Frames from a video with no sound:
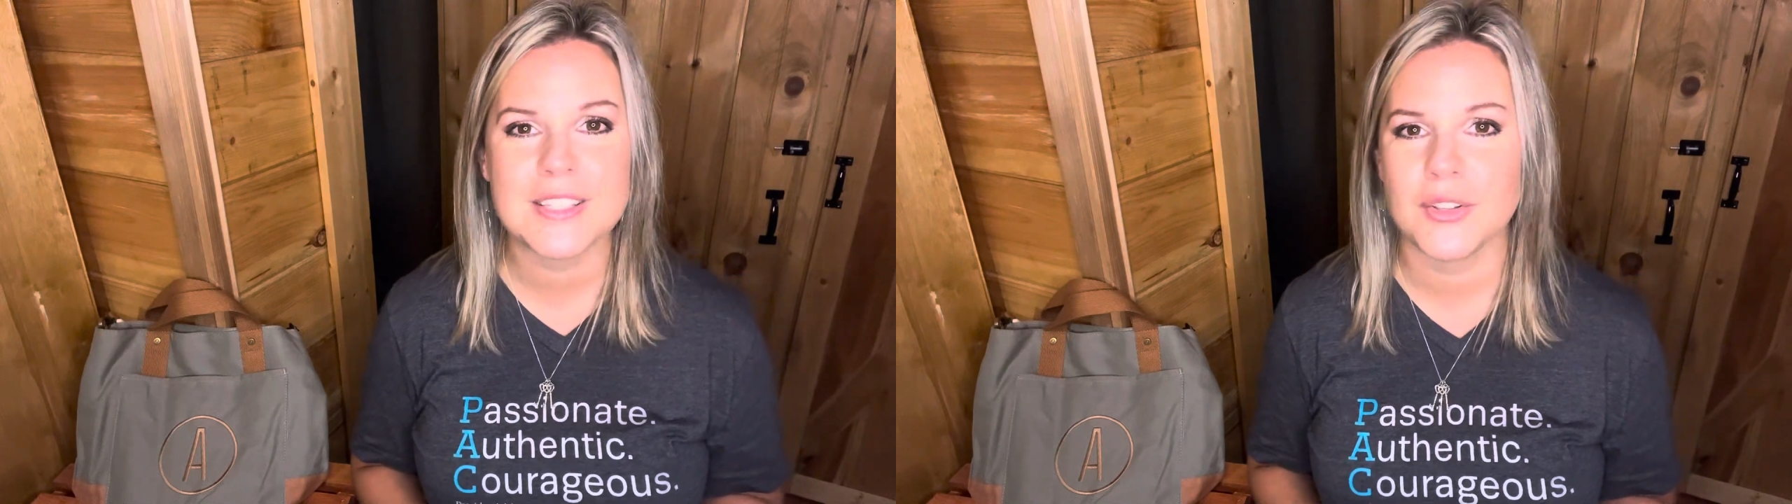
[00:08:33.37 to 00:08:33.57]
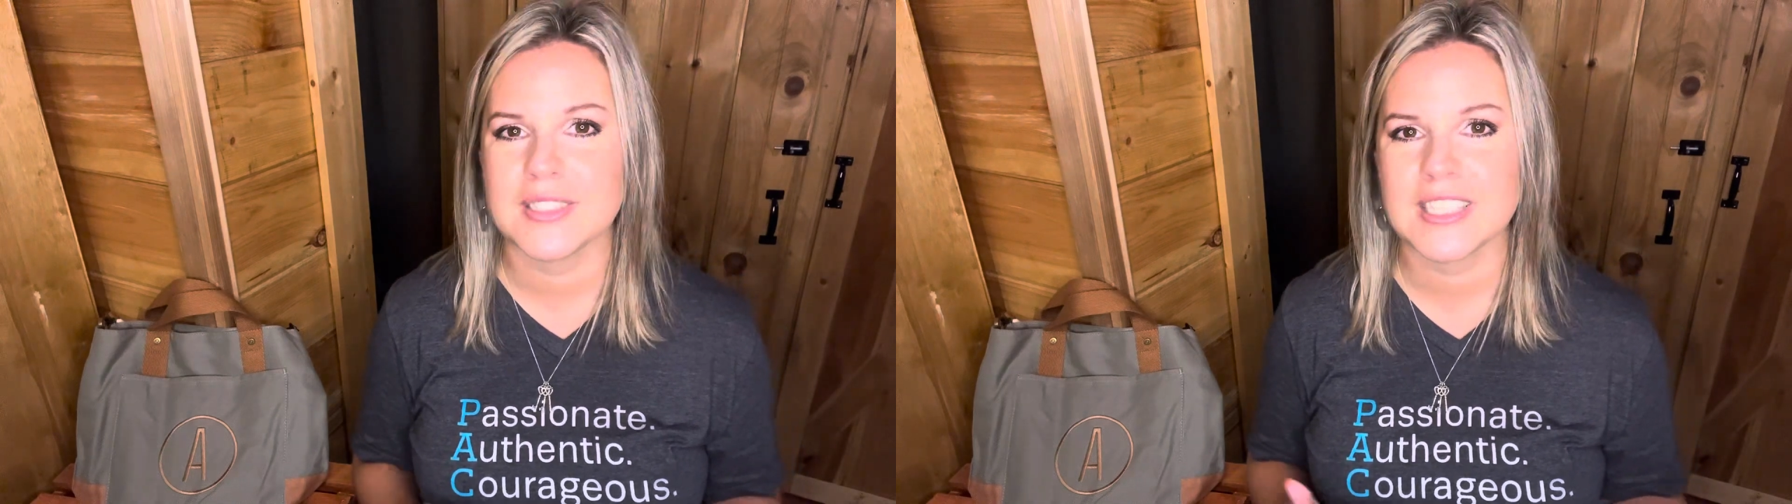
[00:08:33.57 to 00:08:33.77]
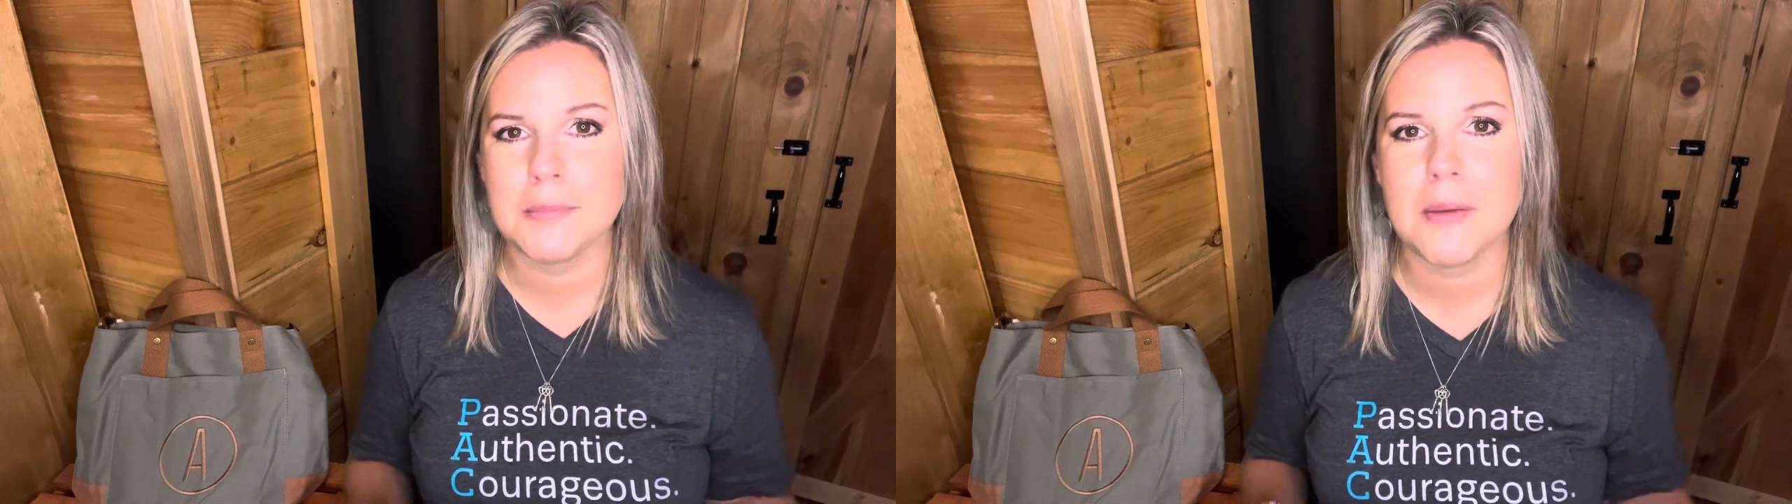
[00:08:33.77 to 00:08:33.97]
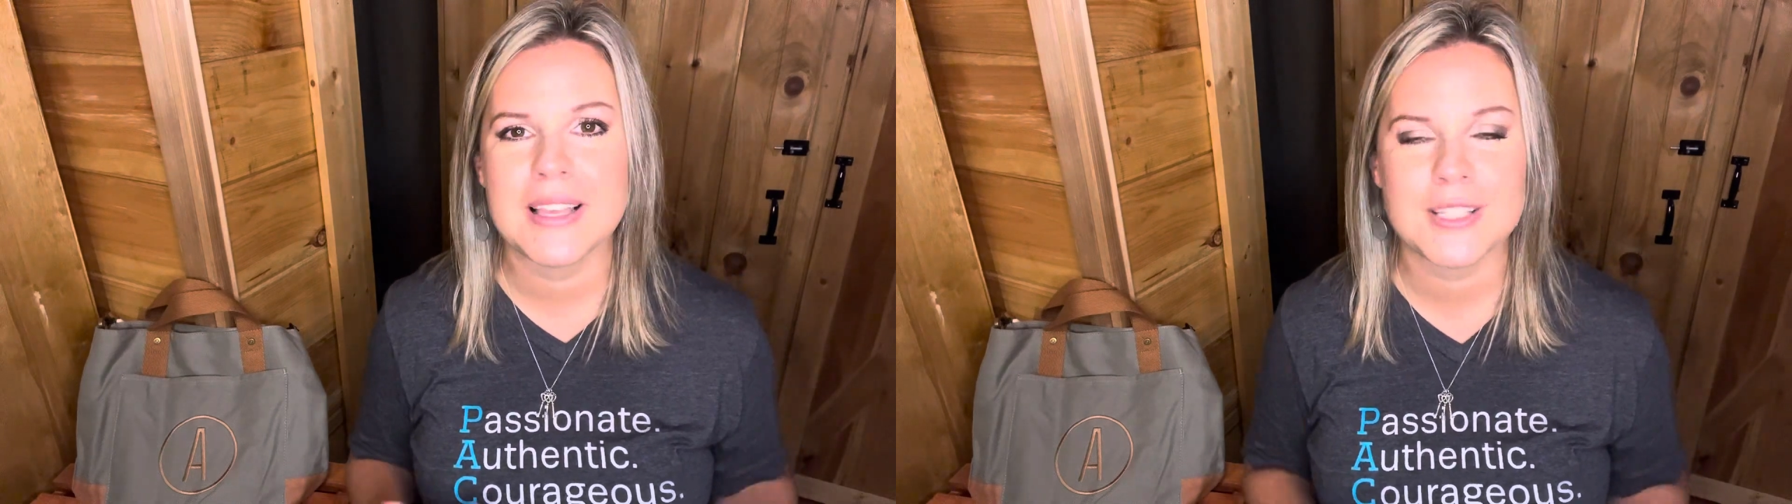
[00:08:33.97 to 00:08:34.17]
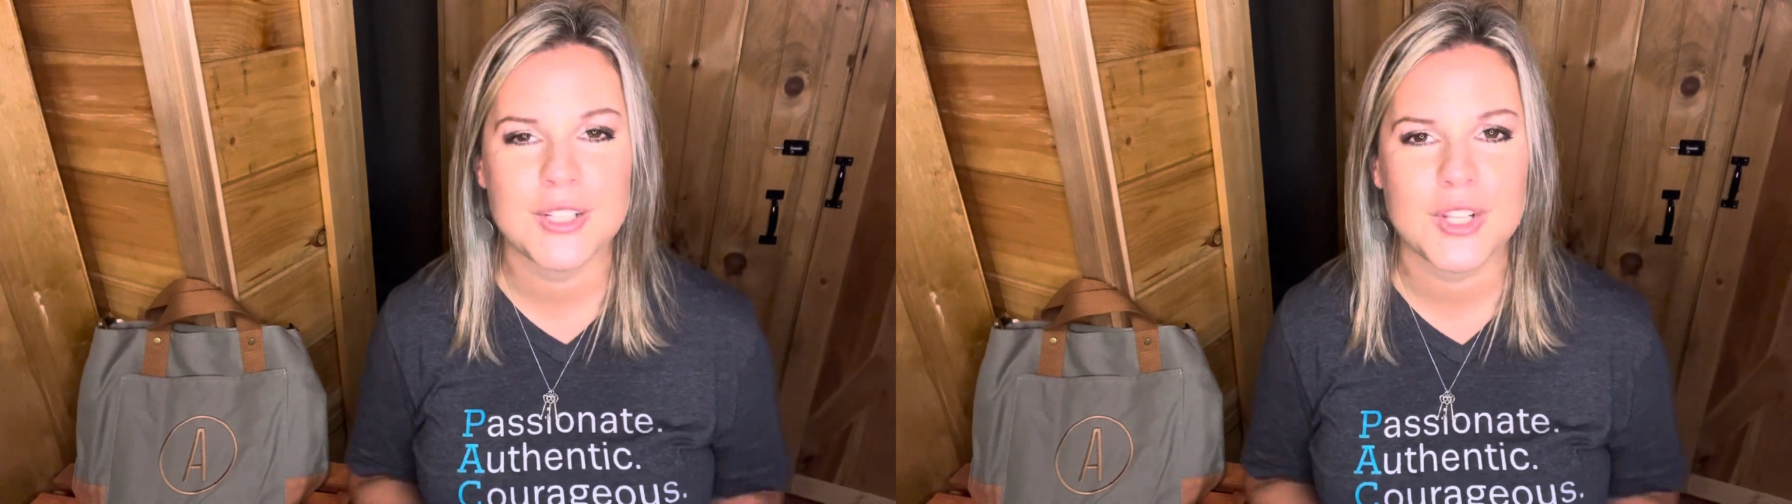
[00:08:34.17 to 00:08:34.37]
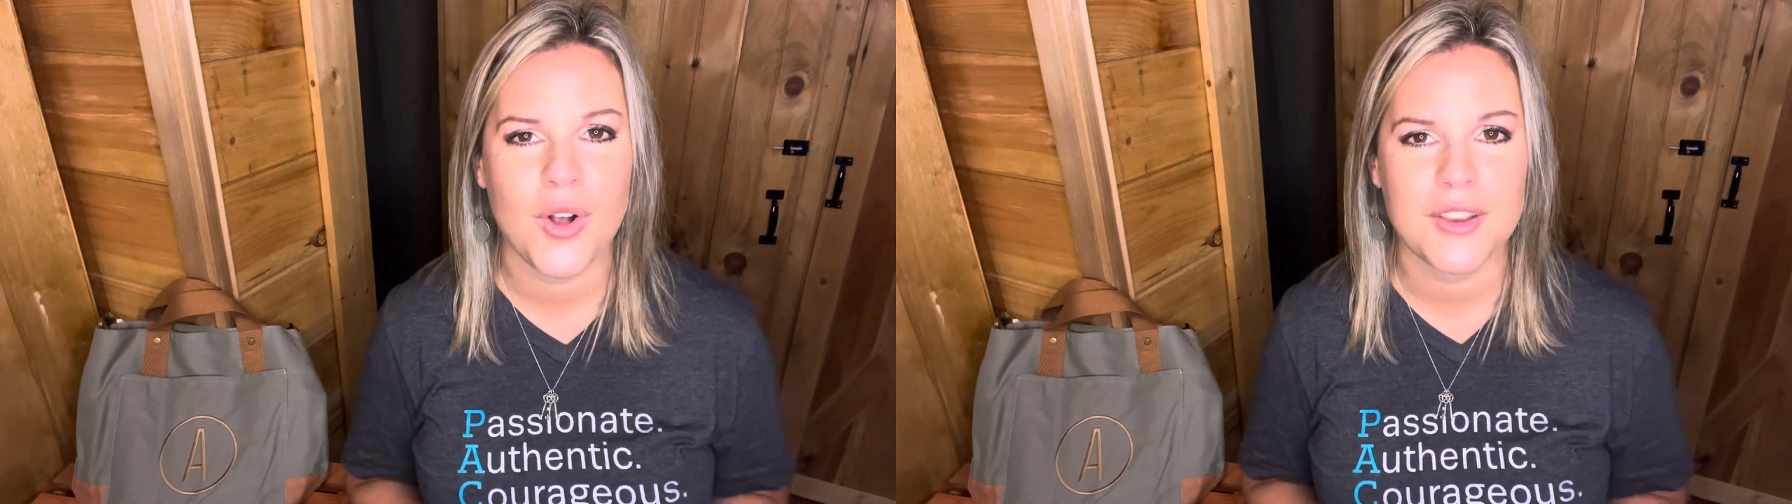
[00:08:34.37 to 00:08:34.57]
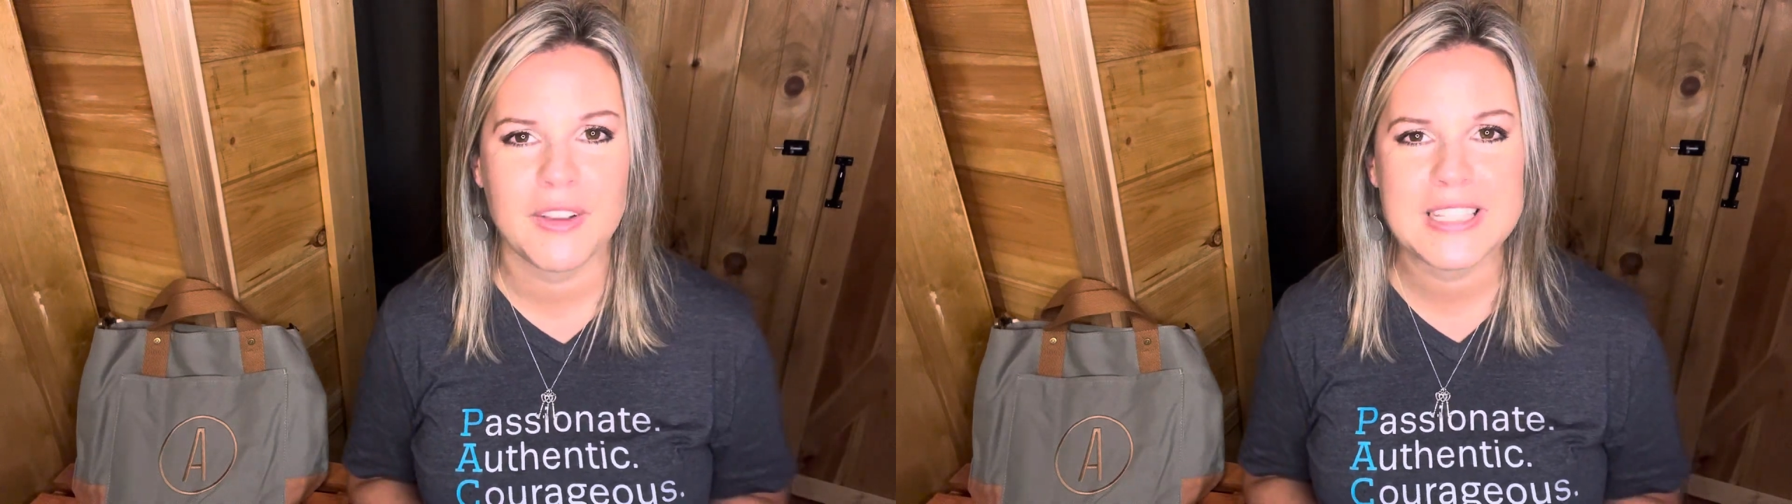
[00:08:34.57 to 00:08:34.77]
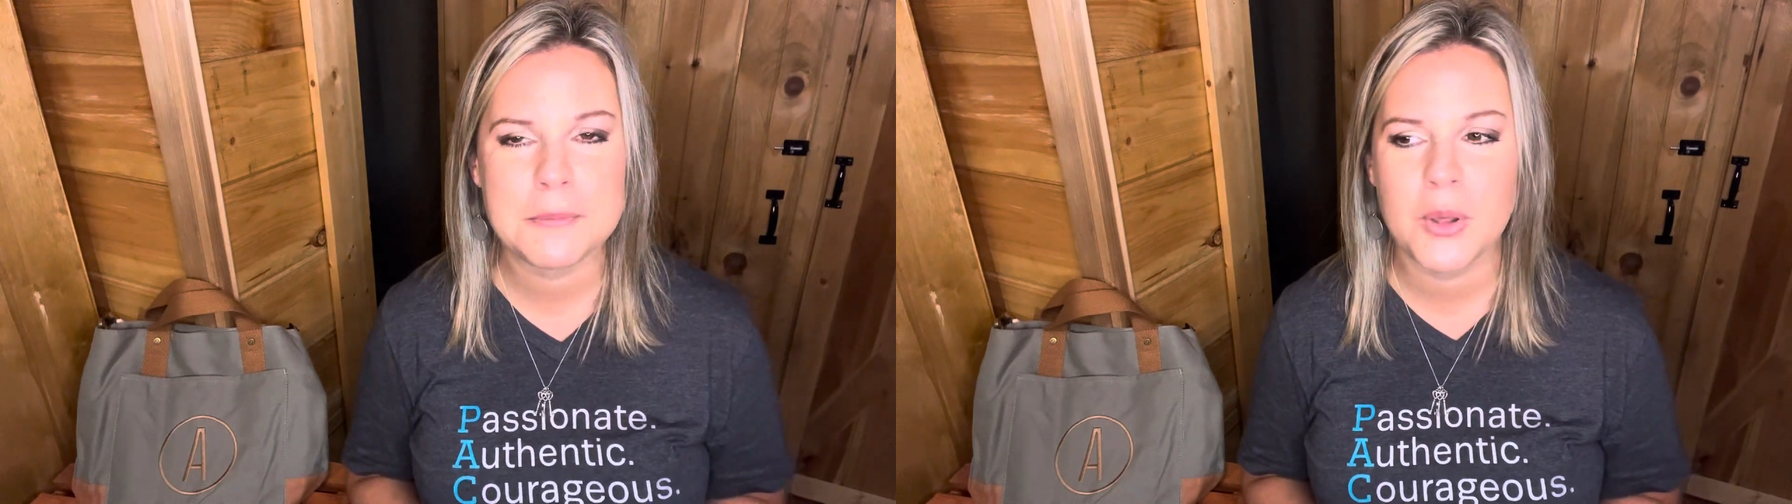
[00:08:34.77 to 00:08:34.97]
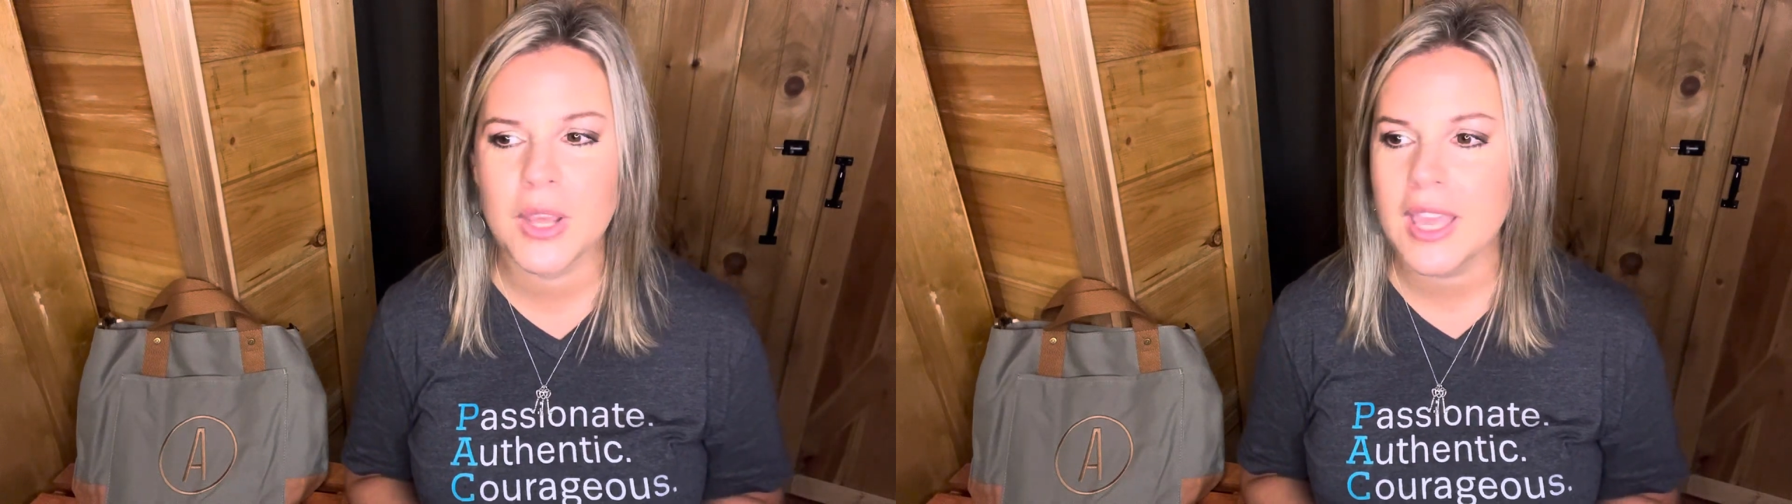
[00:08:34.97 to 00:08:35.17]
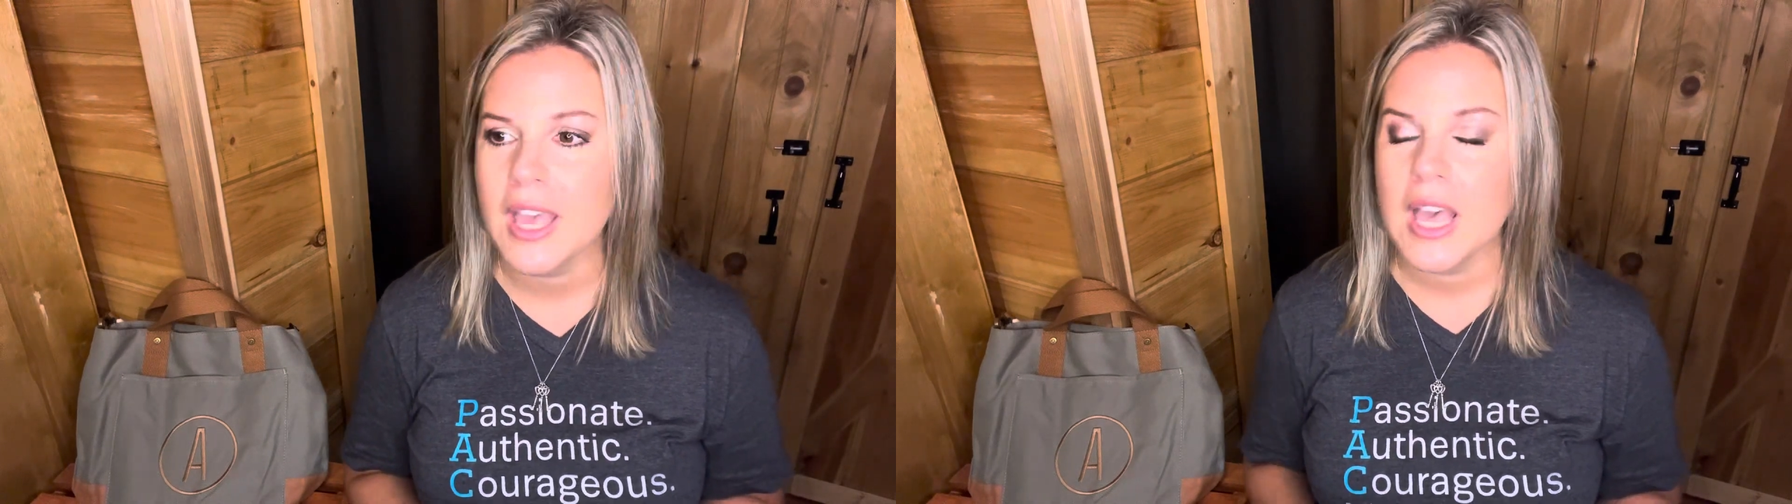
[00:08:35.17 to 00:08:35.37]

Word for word: So you can send me a message on Facebook.